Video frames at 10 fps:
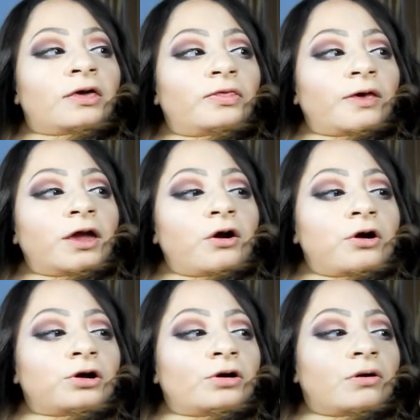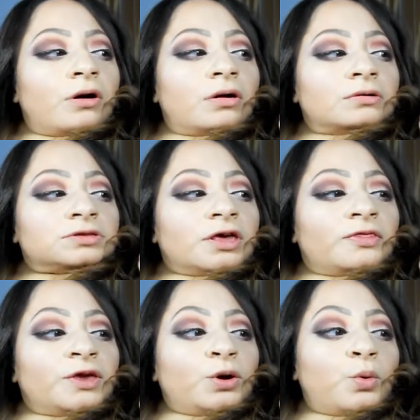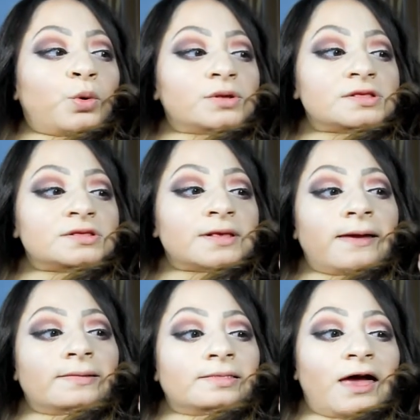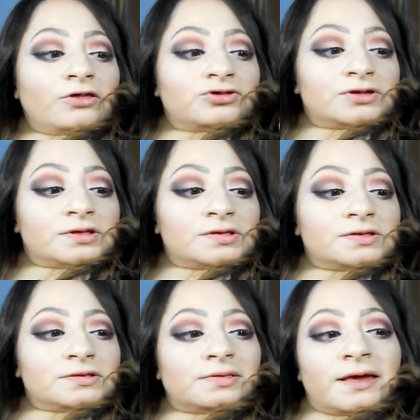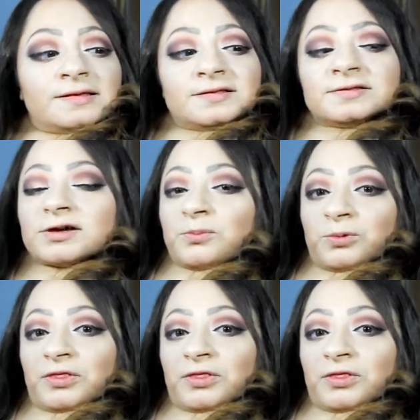They are called the Corset Lashes, laced up with